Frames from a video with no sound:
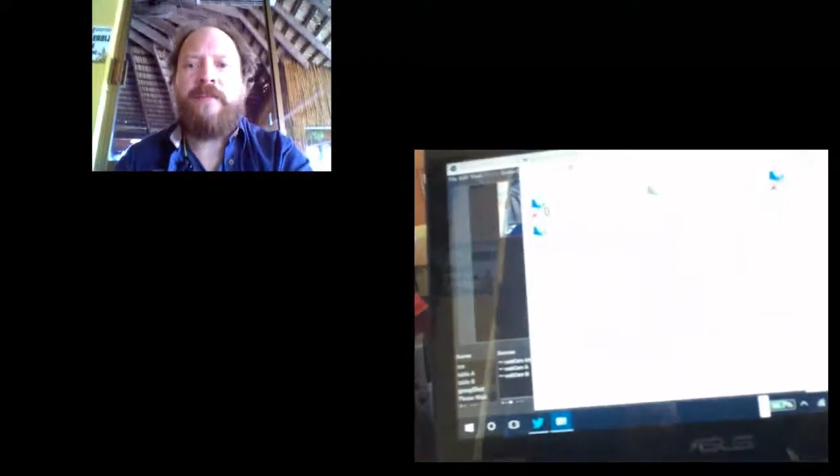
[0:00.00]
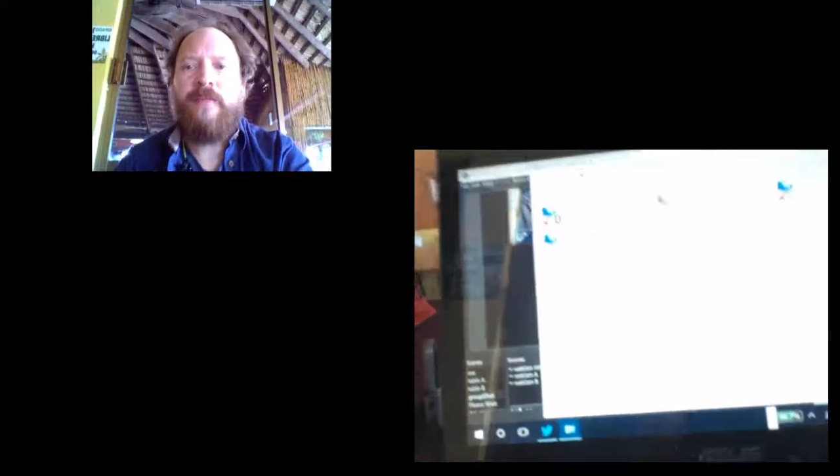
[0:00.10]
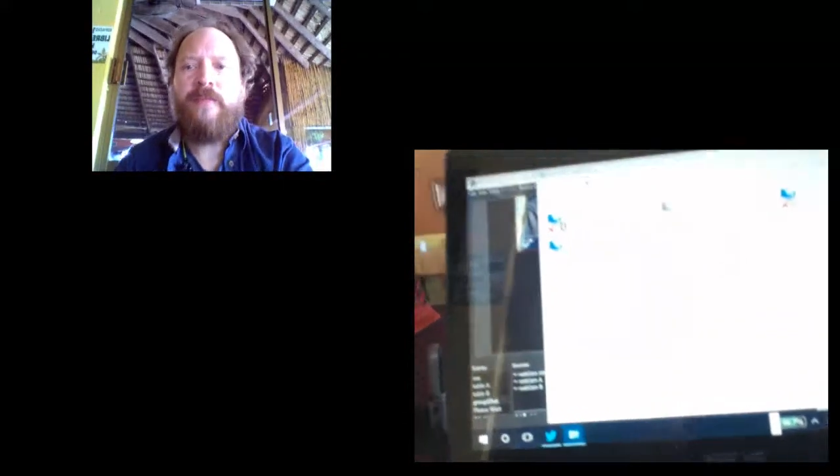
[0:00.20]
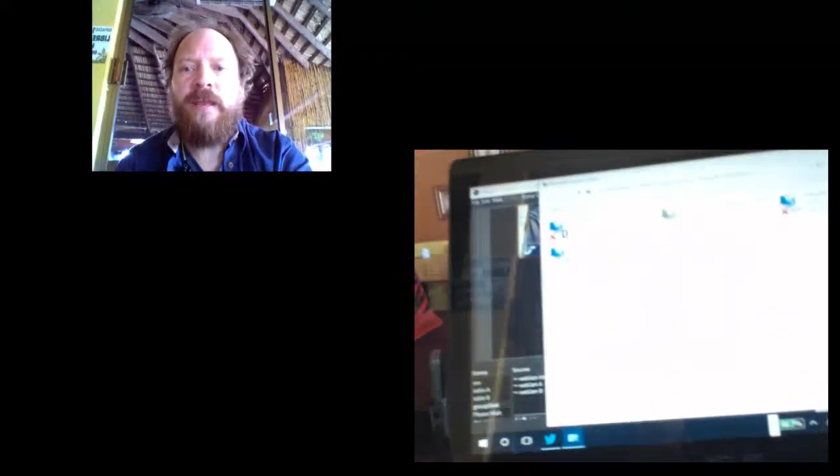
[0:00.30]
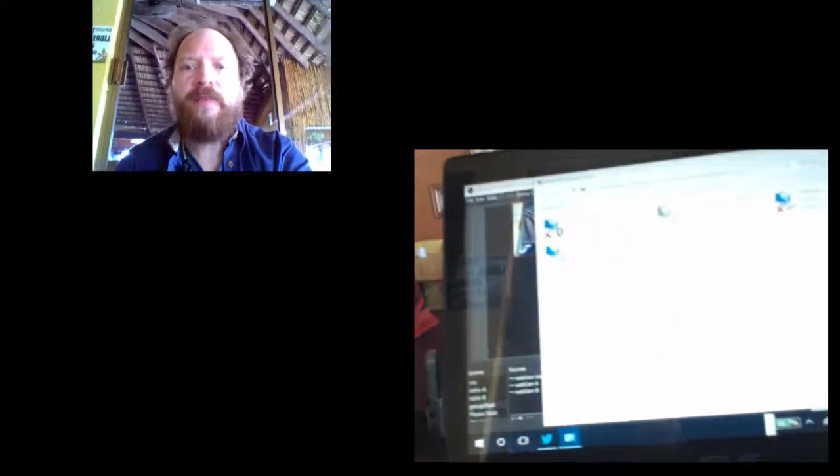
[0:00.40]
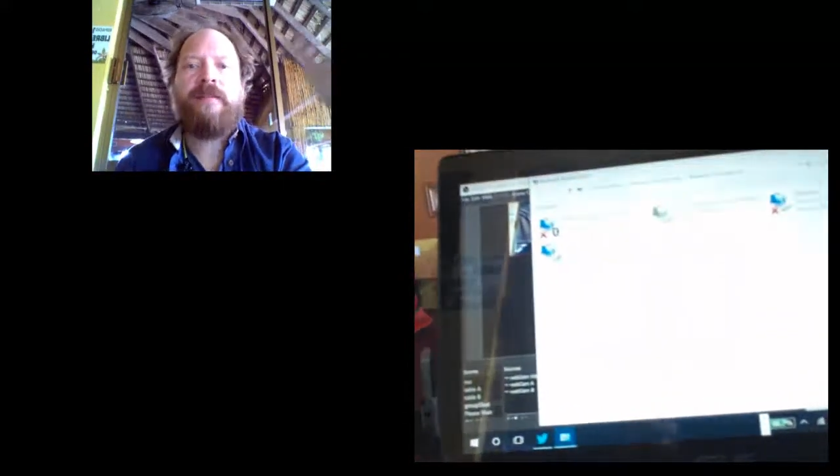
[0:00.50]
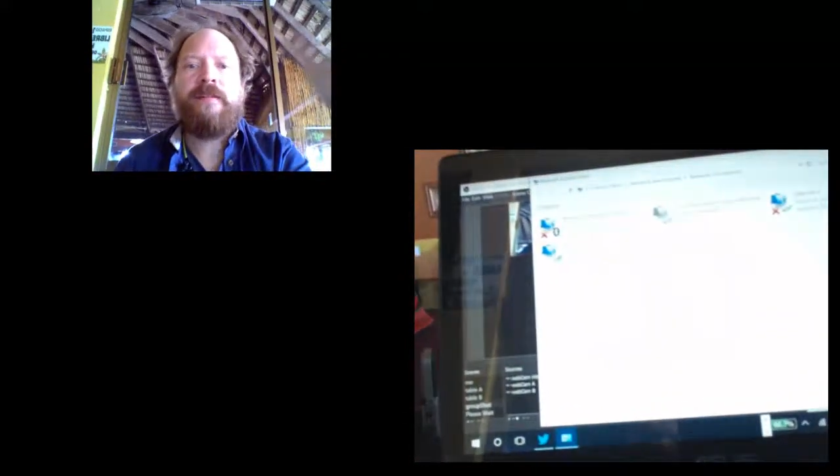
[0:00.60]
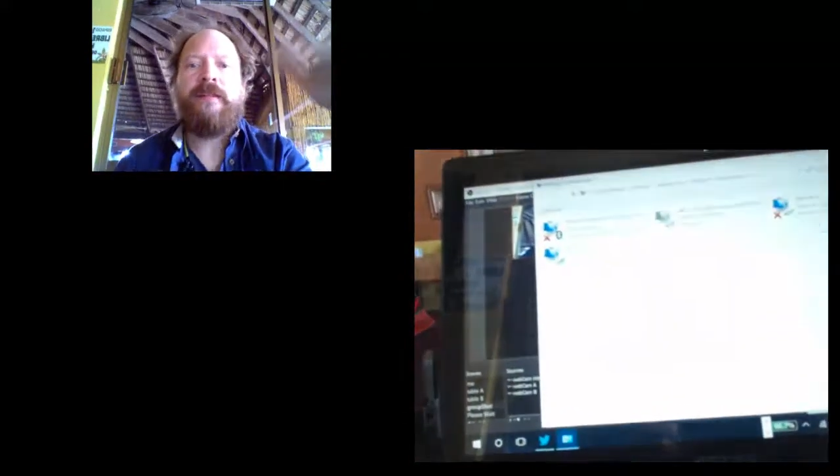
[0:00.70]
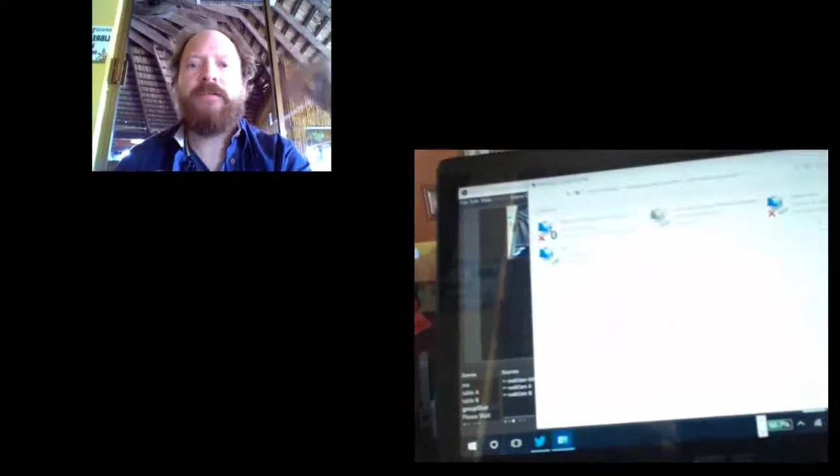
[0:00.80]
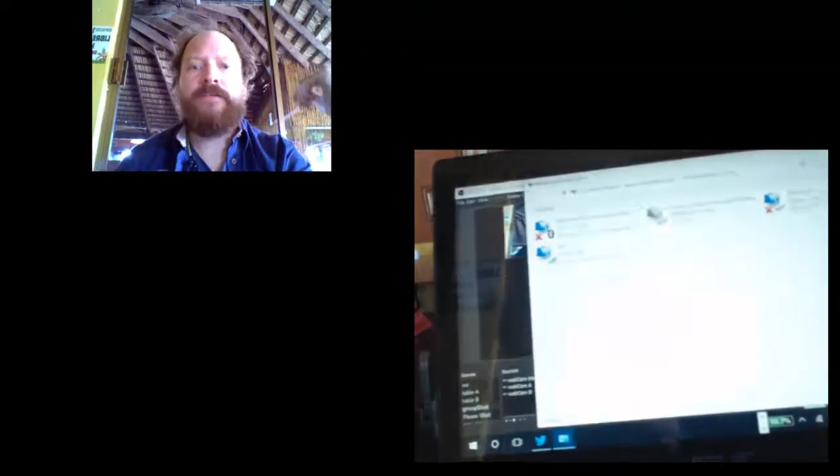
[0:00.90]
and then it
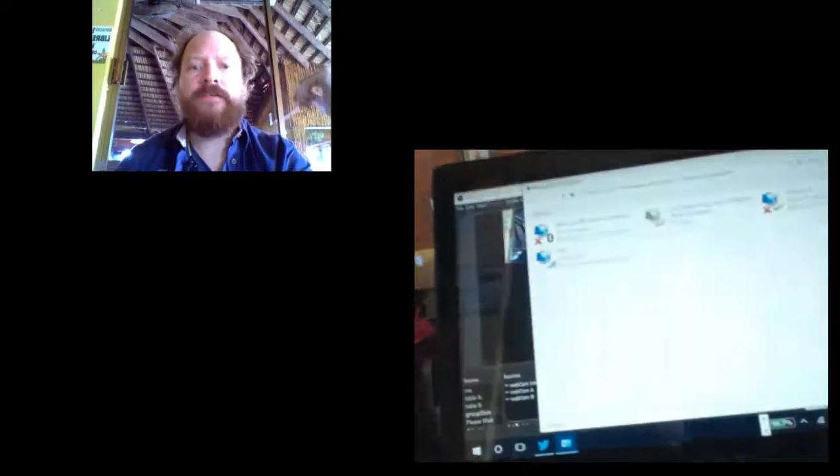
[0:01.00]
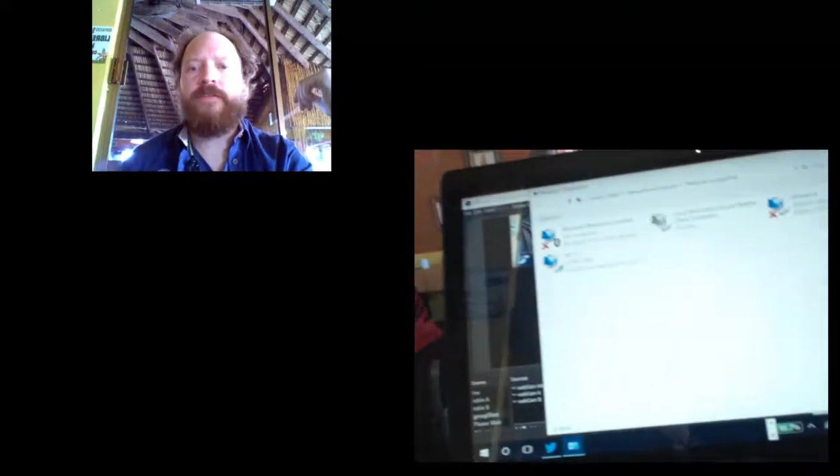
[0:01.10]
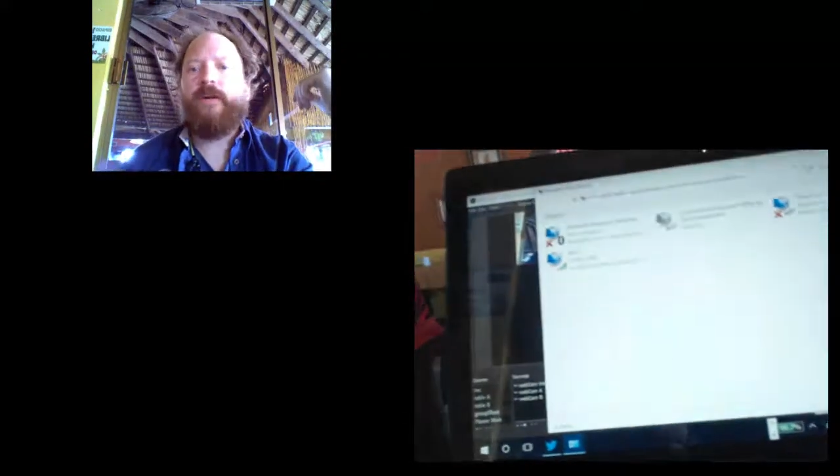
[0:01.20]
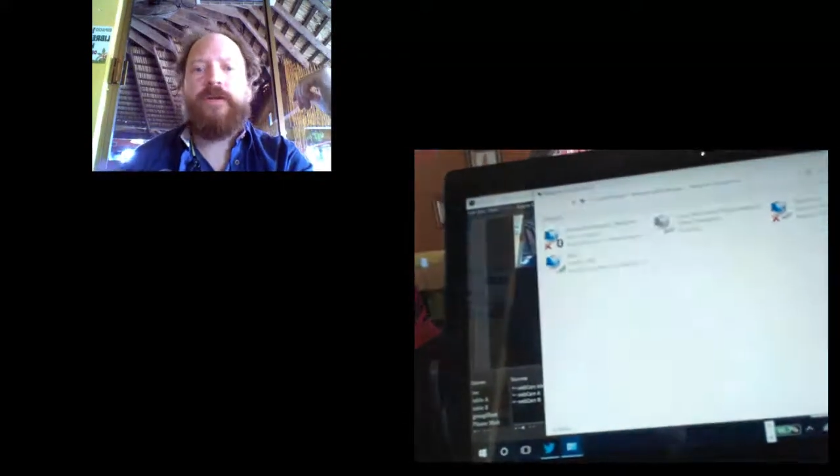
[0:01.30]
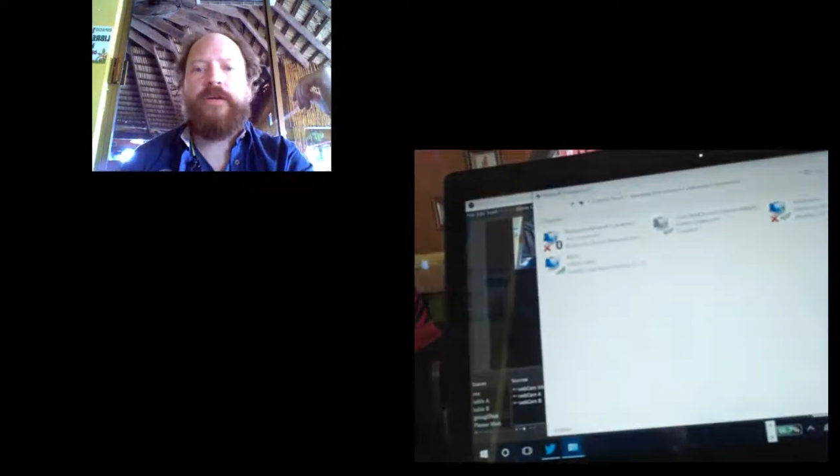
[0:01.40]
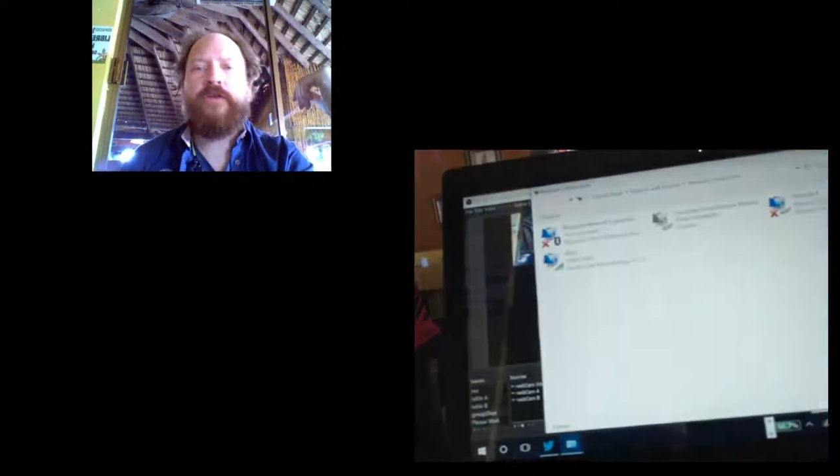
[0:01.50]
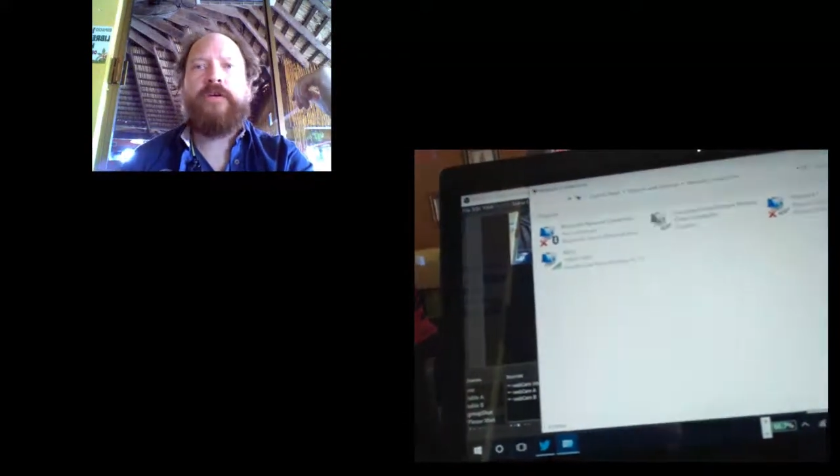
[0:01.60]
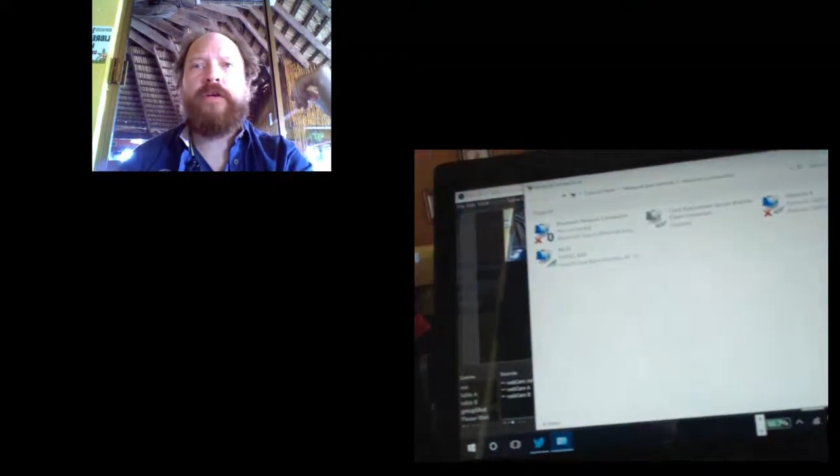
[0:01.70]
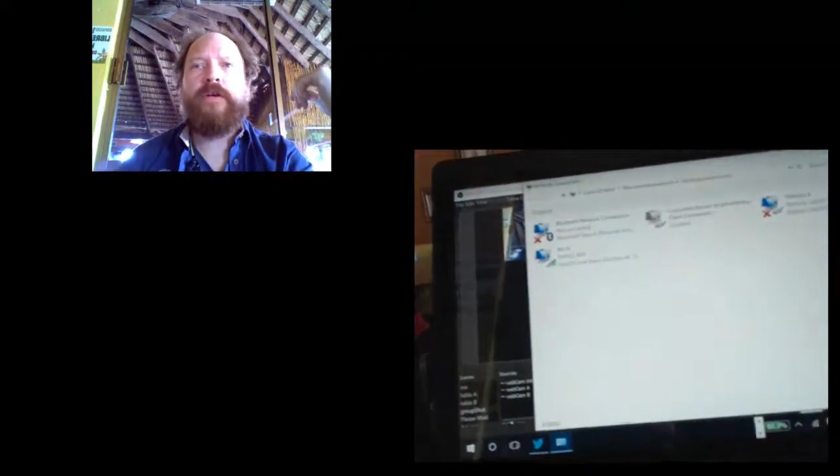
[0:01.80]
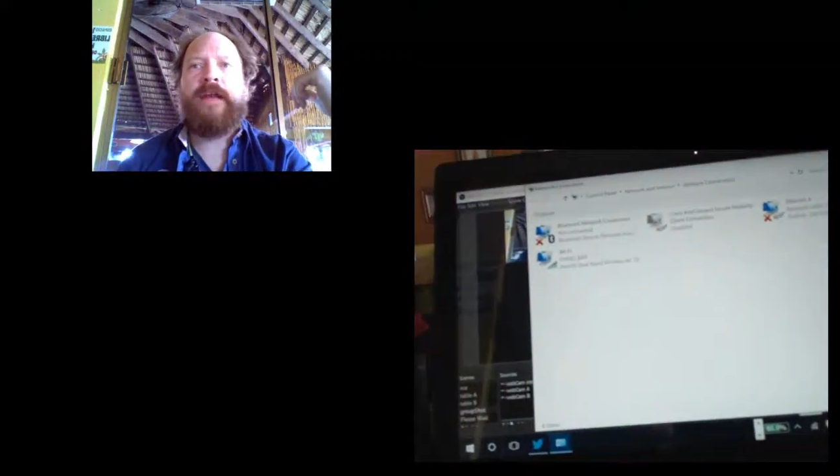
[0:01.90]
lists all
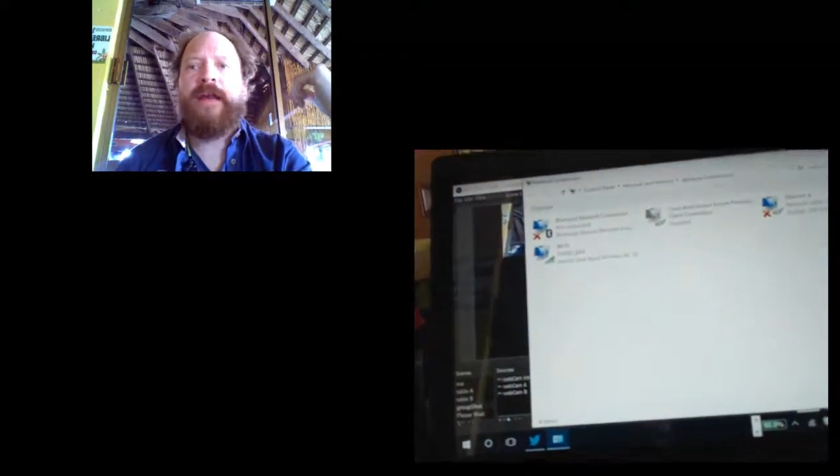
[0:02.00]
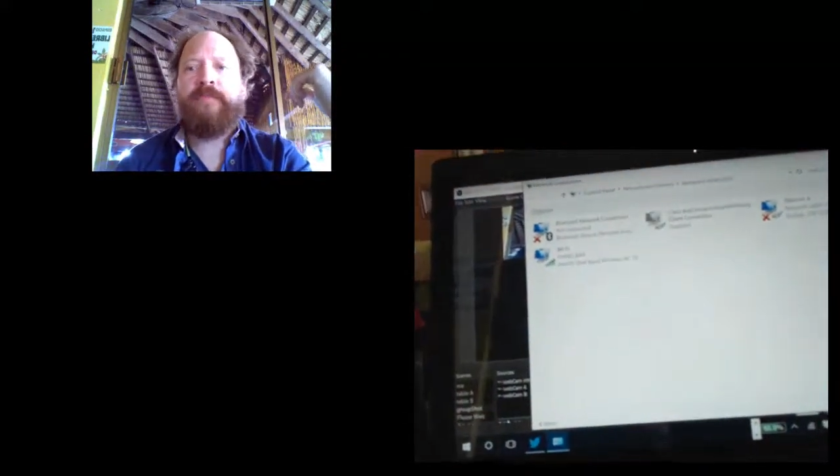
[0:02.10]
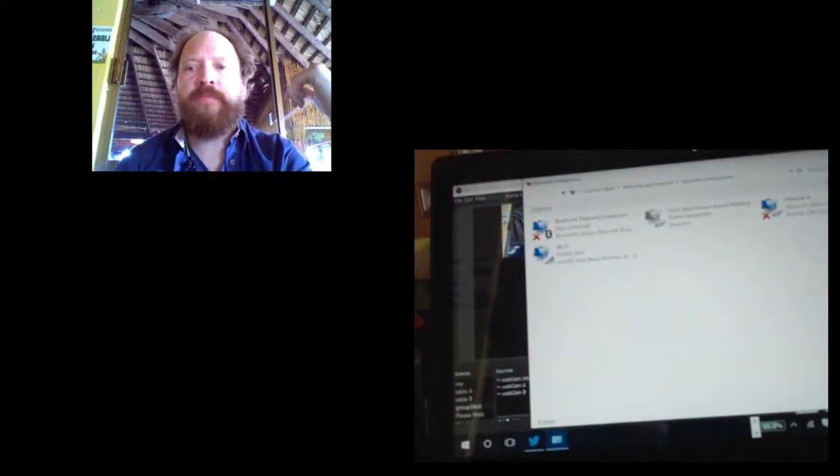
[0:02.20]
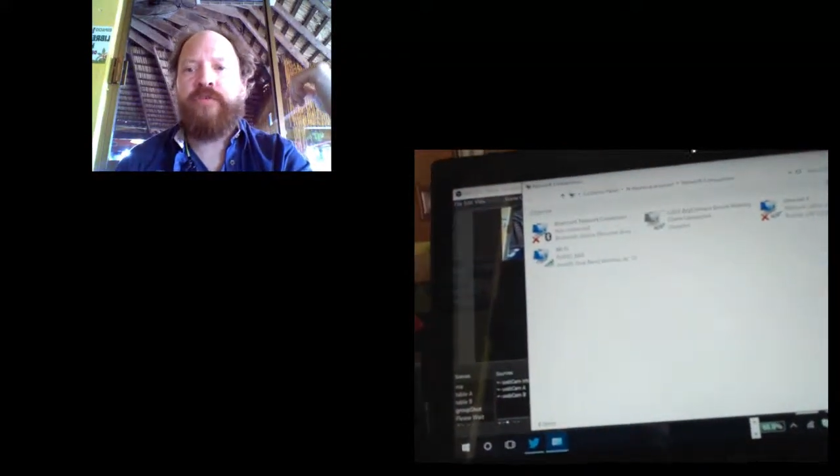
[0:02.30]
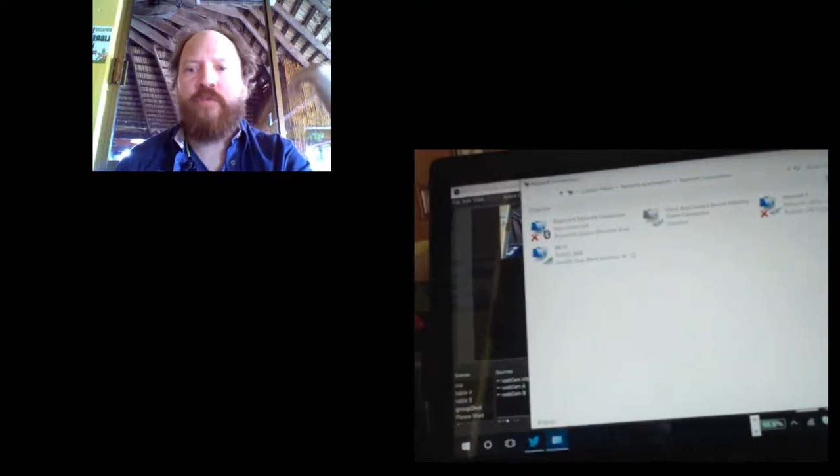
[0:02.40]
your adapters,